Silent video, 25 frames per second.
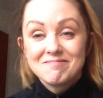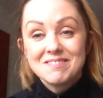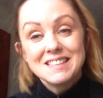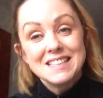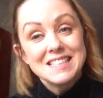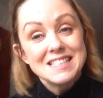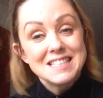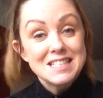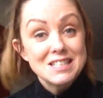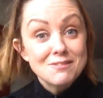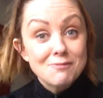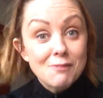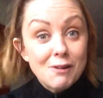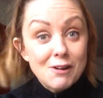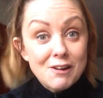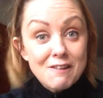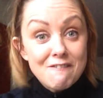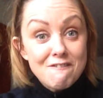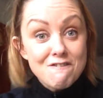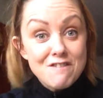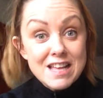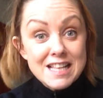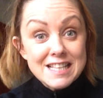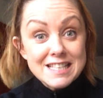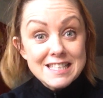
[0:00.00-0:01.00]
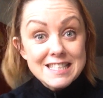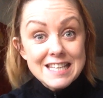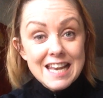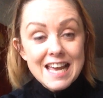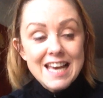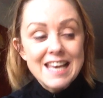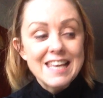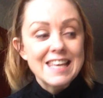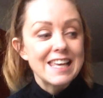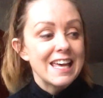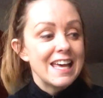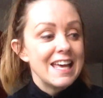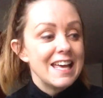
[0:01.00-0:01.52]
This is what it feels
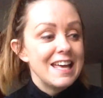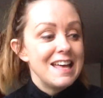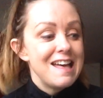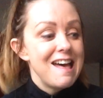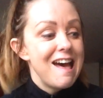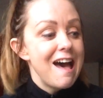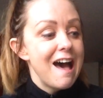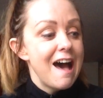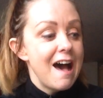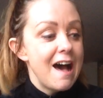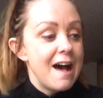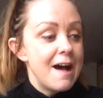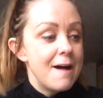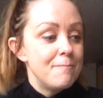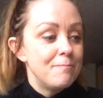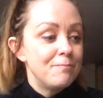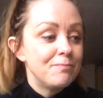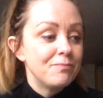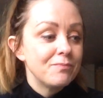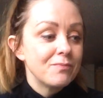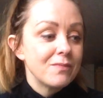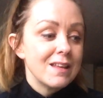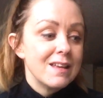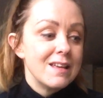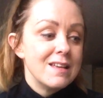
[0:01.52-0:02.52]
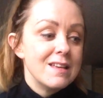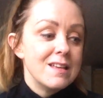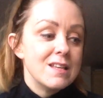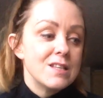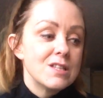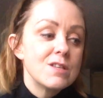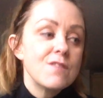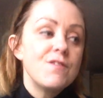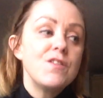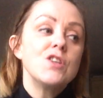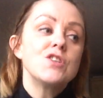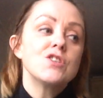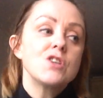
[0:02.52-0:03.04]
like.
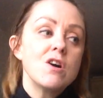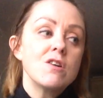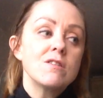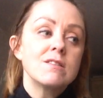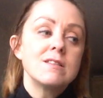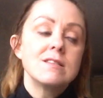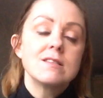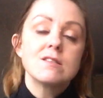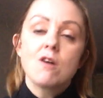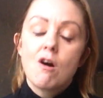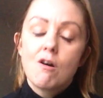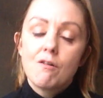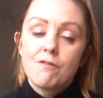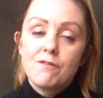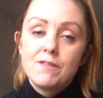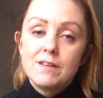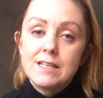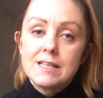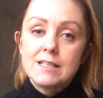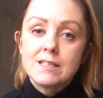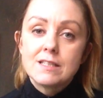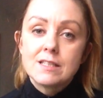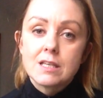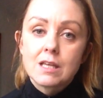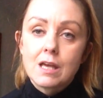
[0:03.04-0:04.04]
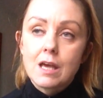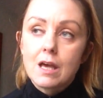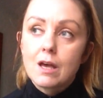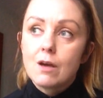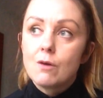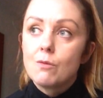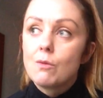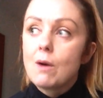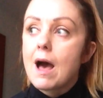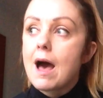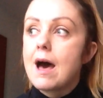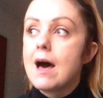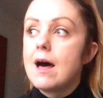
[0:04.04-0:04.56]
So if your doctor's offered it to
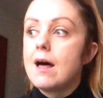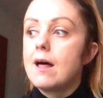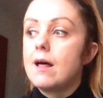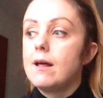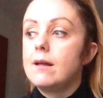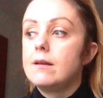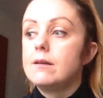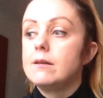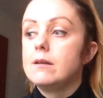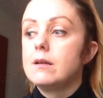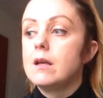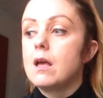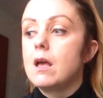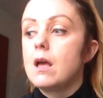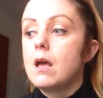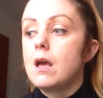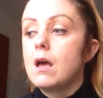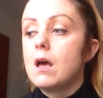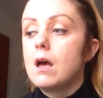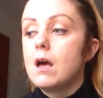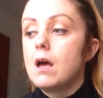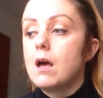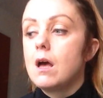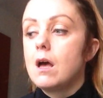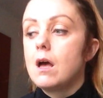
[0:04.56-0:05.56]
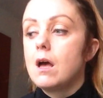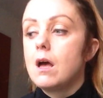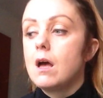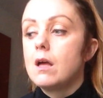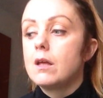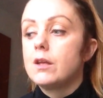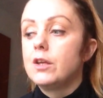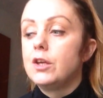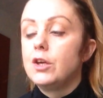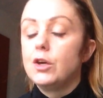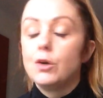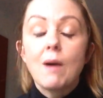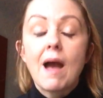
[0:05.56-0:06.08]
you and
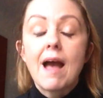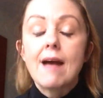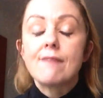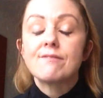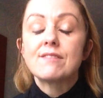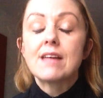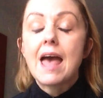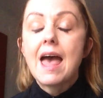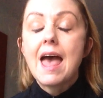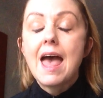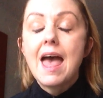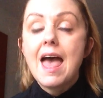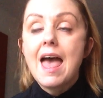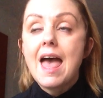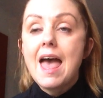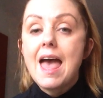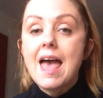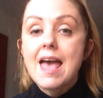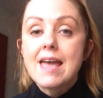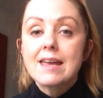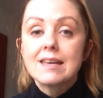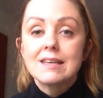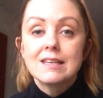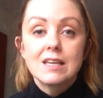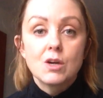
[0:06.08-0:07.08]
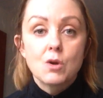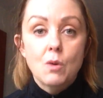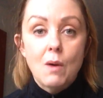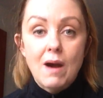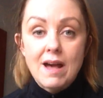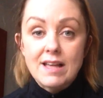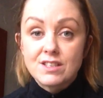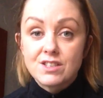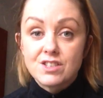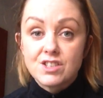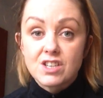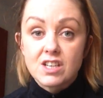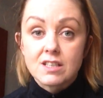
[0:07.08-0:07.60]
you have any
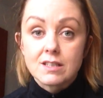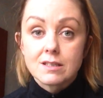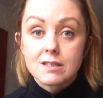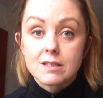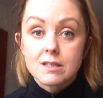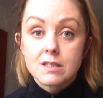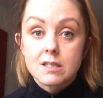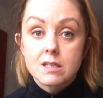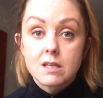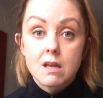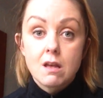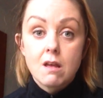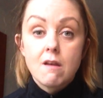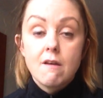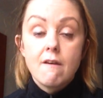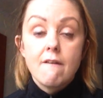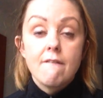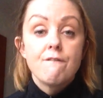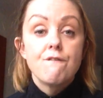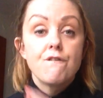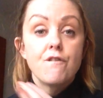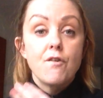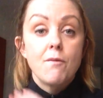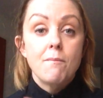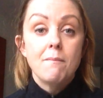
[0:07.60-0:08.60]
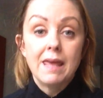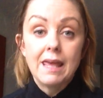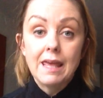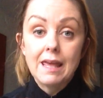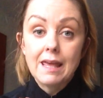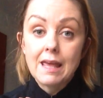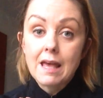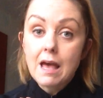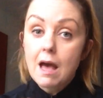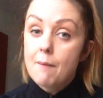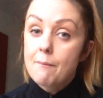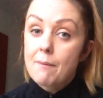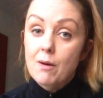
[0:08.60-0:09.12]
questions for
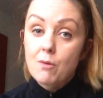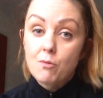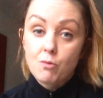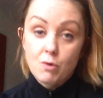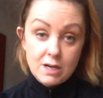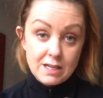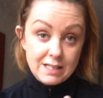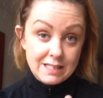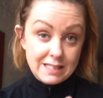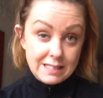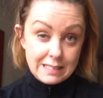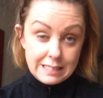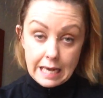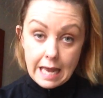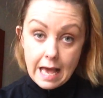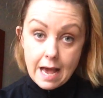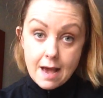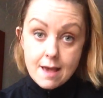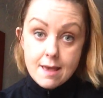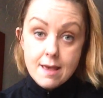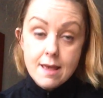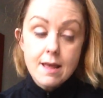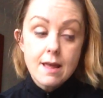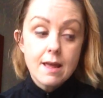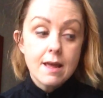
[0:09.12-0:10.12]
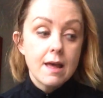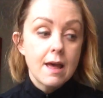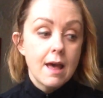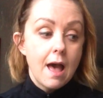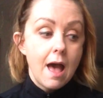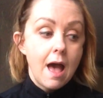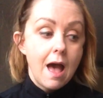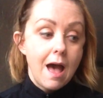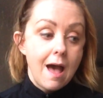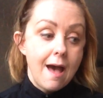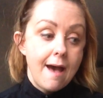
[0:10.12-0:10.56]
me about what it's like,